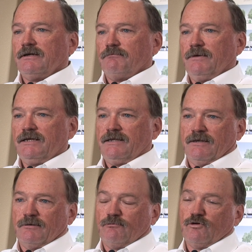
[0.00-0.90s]
make
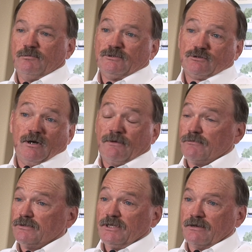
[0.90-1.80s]
tenant improvements or offer
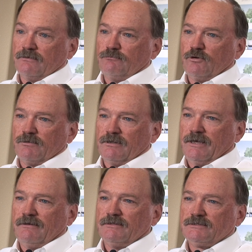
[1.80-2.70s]
a tenant improvement
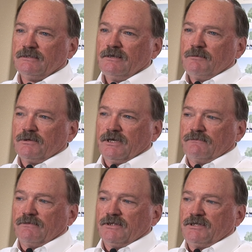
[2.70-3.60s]
allowance. But
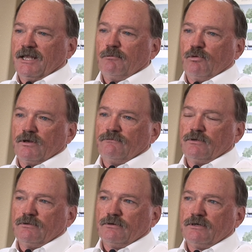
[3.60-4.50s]
from the tenant point of
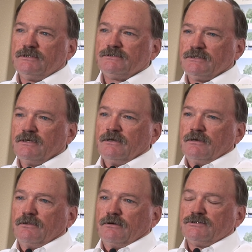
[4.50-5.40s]
view, there is
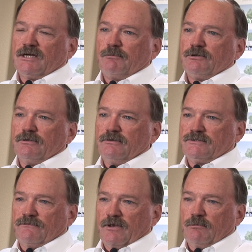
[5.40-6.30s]
opportunities
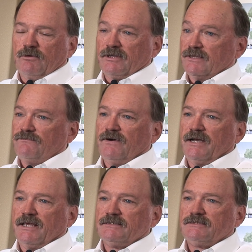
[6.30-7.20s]
available to get
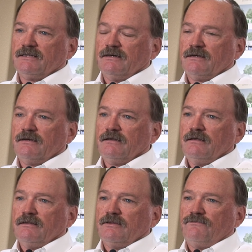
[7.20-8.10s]
financing on it.
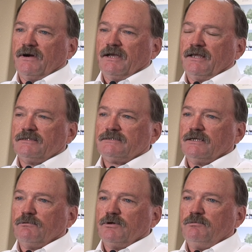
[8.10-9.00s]
The
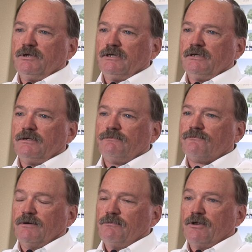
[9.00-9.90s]
financing would be
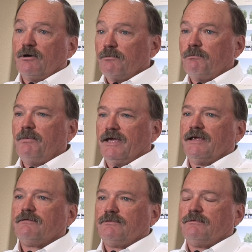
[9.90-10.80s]
from their
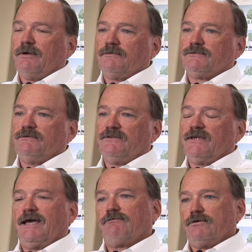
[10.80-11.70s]
bank, someone that
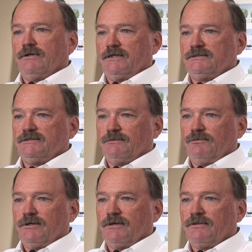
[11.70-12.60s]
they have a relationship
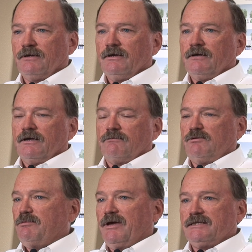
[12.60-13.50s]
with, and
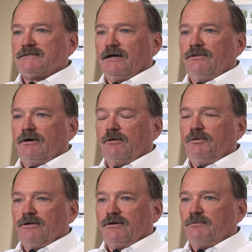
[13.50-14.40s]
be based on their
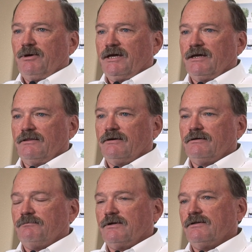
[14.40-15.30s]
ability to pay,
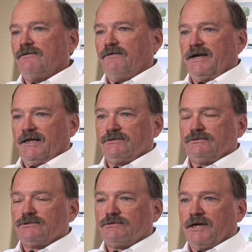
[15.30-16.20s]
their financial
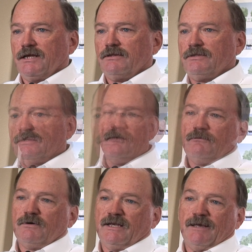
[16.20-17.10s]
strength.
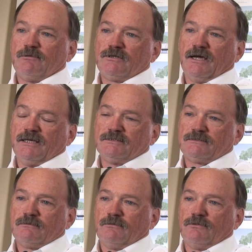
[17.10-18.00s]
We'd
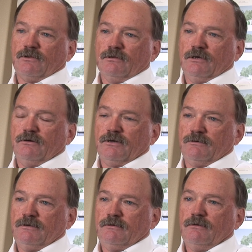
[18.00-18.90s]
amortize the
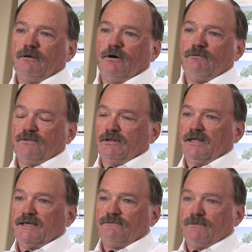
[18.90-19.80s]
loan over the
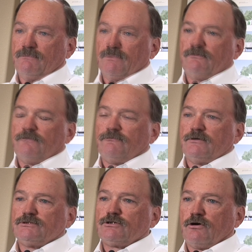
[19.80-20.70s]
life of the
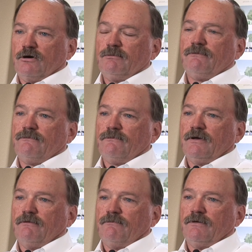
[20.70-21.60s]
first term of
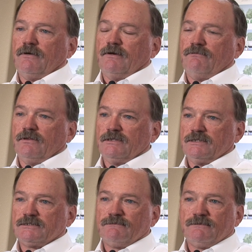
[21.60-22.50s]
the
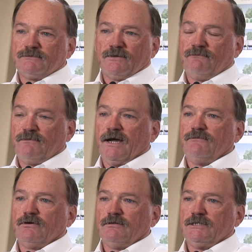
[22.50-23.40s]
lease. If it was a
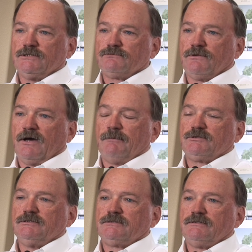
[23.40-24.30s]
5-year lease with
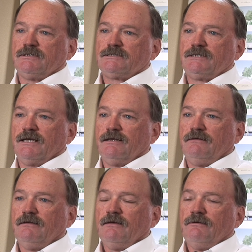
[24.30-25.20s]
options to
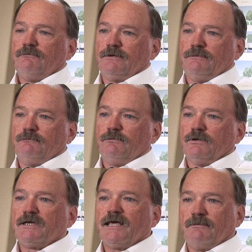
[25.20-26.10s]
extend, we'd
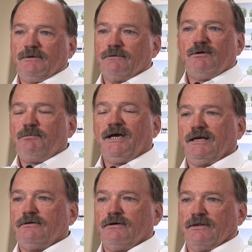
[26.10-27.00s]
look at it being
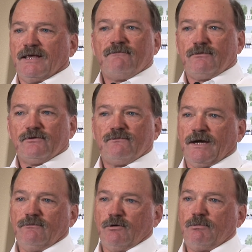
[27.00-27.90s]
repaid during that first
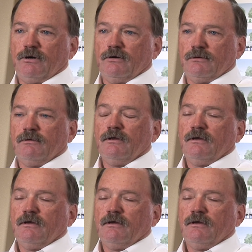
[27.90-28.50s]
5-year period,